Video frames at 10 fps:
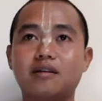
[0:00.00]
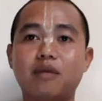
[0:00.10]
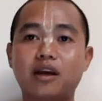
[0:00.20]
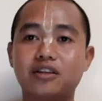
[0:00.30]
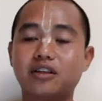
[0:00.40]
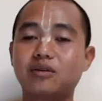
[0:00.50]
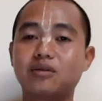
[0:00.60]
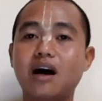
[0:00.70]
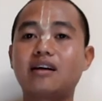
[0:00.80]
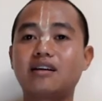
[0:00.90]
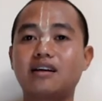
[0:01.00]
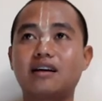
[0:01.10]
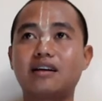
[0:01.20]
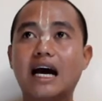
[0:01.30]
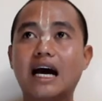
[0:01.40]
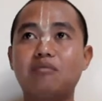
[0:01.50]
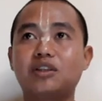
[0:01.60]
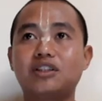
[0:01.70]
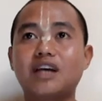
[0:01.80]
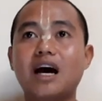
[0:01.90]
mentioned to Narada, Naham
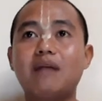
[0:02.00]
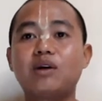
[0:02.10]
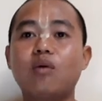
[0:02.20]
tistami